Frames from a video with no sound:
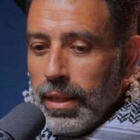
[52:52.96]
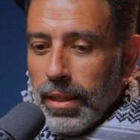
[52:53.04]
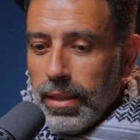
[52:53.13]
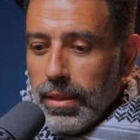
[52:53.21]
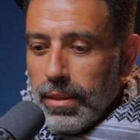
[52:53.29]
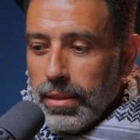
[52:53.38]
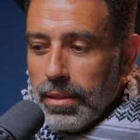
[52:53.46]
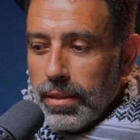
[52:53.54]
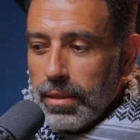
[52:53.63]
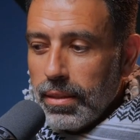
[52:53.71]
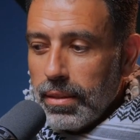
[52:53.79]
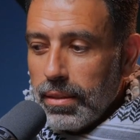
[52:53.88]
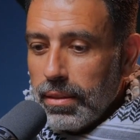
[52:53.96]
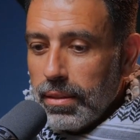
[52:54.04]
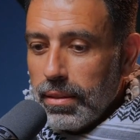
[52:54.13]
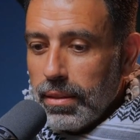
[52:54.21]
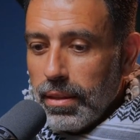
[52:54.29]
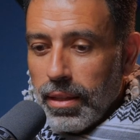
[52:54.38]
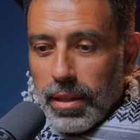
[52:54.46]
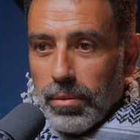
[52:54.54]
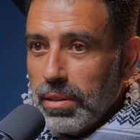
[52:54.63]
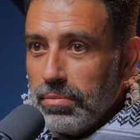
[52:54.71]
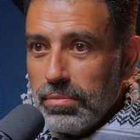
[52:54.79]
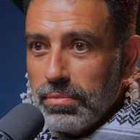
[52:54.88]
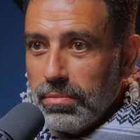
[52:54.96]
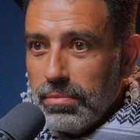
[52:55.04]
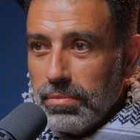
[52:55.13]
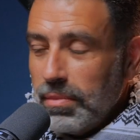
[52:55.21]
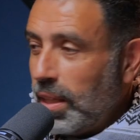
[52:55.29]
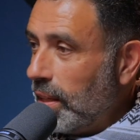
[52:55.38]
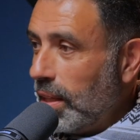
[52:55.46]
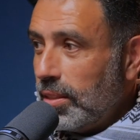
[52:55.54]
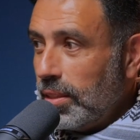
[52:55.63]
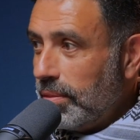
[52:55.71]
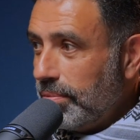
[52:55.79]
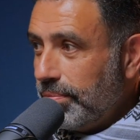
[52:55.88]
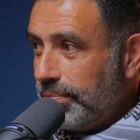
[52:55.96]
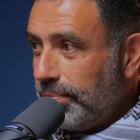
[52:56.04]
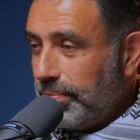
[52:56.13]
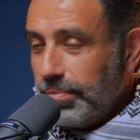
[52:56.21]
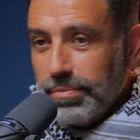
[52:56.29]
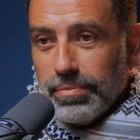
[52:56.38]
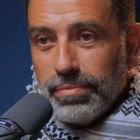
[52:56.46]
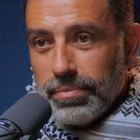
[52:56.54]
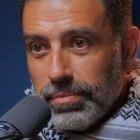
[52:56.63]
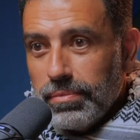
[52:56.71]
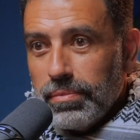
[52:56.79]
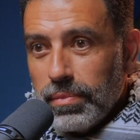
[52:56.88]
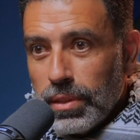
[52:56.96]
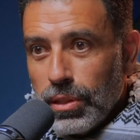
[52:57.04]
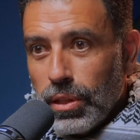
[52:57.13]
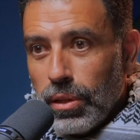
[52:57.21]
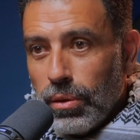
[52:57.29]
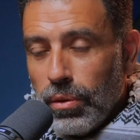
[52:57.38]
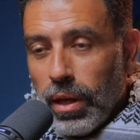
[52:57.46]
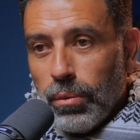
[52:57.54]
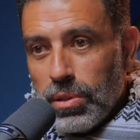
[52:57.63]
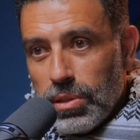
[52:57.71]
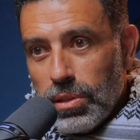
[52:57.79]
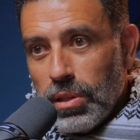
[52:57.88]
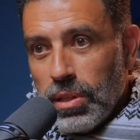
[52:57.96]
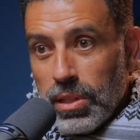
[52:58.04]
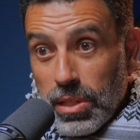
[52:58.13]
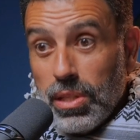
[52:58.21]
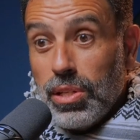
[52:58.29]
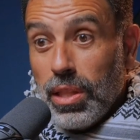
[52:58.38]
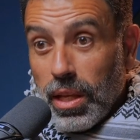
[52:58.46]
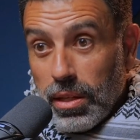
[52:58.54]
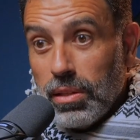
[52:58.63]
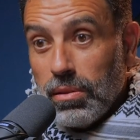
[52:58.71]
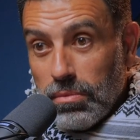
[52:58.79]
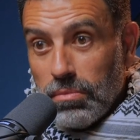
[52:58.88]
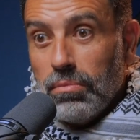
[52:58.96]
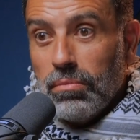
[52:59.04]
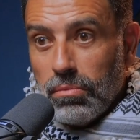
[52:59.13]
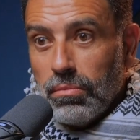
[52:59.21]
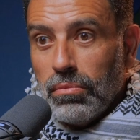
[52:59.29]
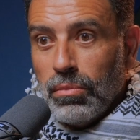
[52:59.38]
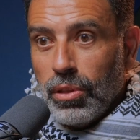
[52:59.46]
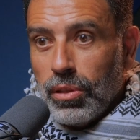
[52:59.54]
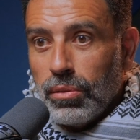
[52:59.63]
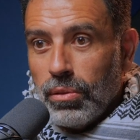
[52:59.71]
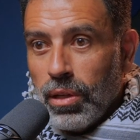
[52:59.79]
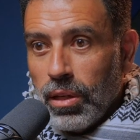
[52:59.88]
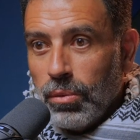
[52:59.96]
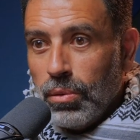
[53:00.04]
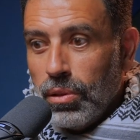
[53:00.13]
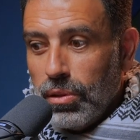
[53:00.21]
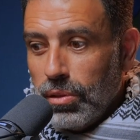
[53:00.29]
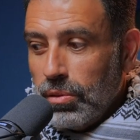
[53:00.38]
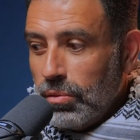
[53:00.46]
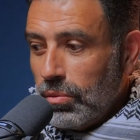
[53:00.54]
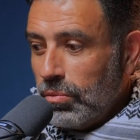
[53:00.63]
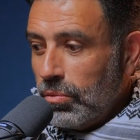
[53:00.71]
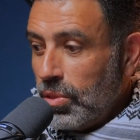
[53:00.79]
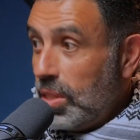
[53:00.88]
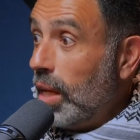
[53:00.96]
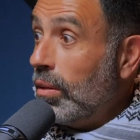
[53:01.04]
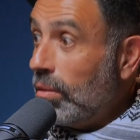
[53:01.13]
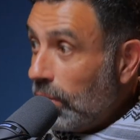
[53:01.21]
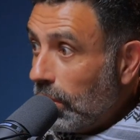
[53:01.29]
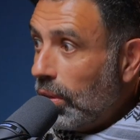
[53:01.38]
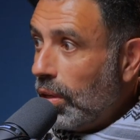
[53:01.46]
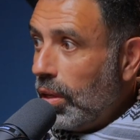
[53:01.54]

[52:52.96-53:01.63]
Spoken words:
And I went, no, that's it. So that was the decision then to, I would sell.